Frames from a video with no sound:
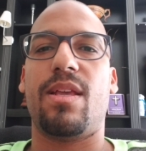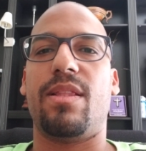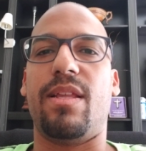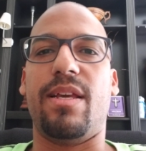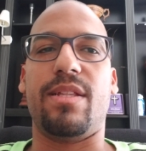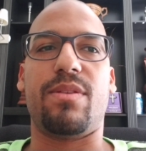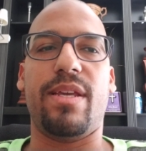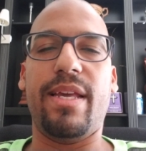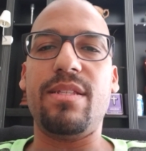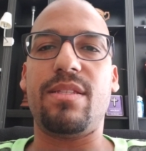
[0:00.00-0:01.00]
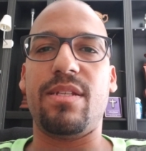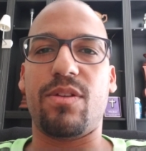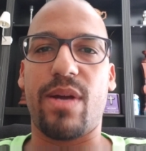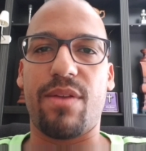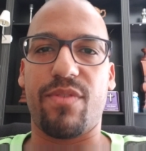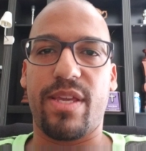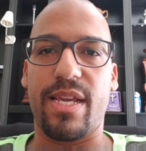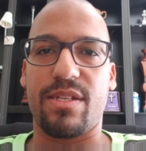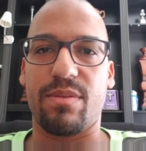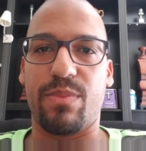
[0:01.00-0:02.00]
It's instant
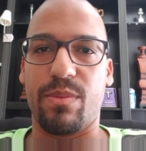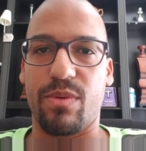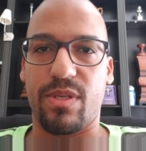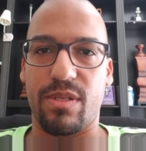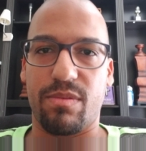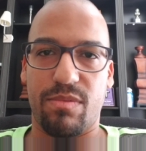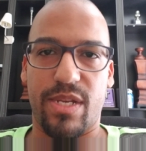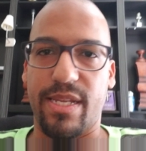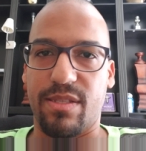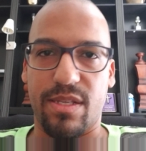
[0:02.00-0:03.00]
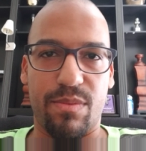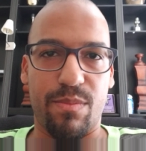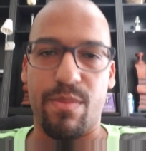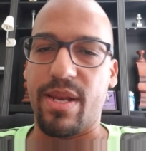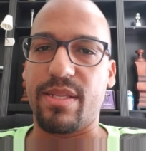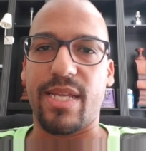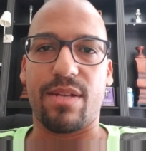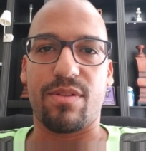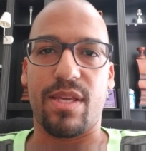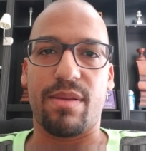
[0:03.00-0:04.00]
gratification. People can taste it minutes
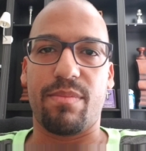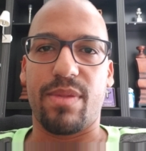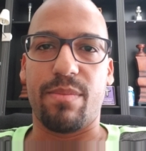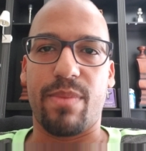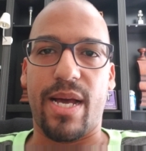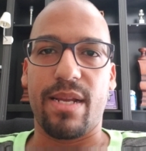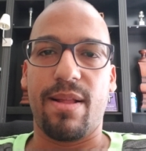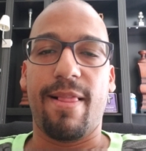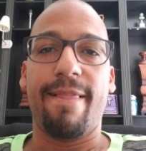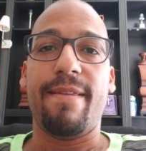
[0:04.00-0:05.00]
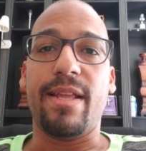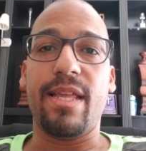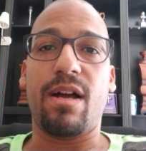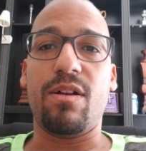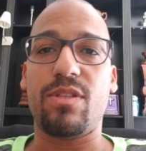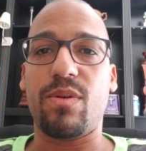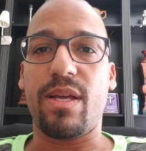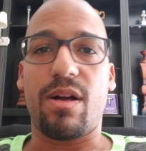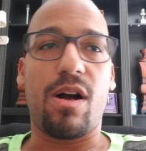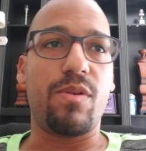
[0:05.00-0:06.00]
after they buy it. And they also
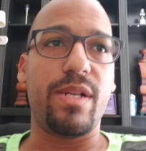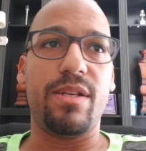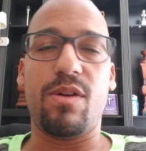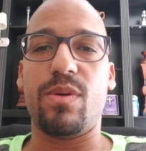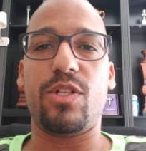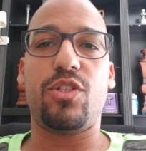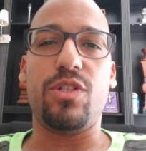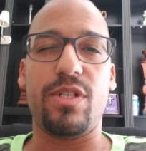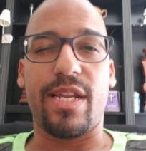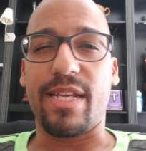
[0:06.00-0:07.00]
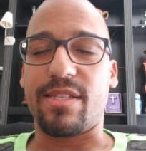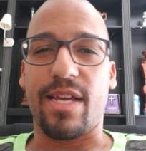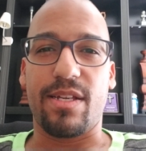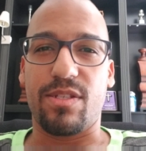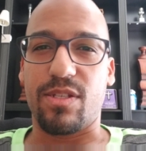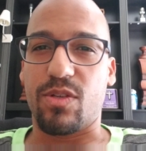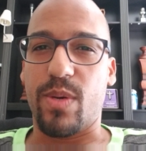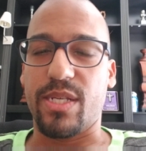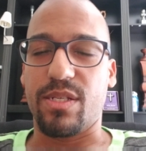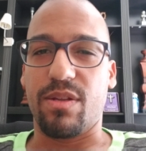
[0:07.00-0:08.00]
already know what it should taste like. It's just a
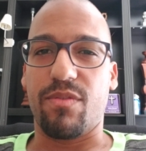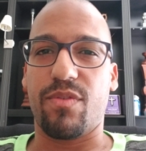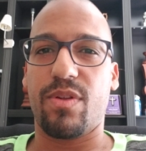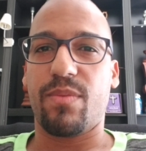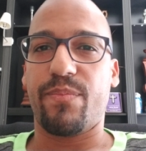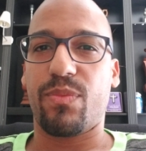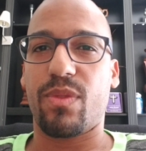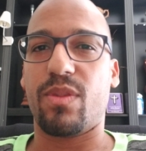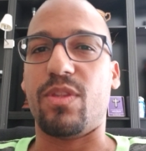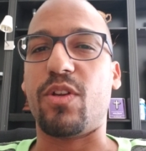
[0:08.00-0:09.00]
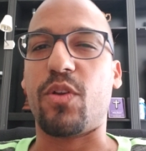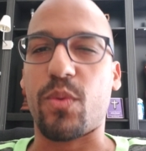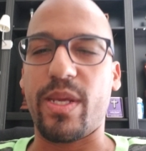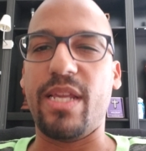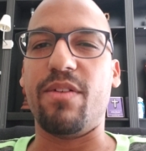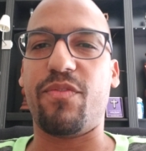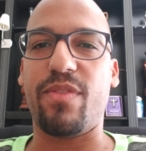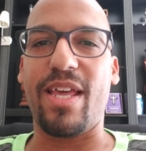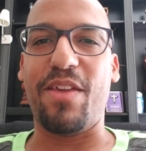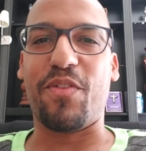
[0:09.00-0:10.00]
question of degree of
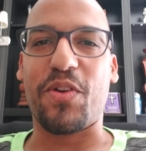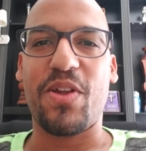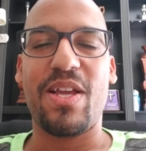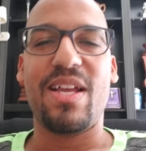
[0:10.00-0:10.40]
flavor,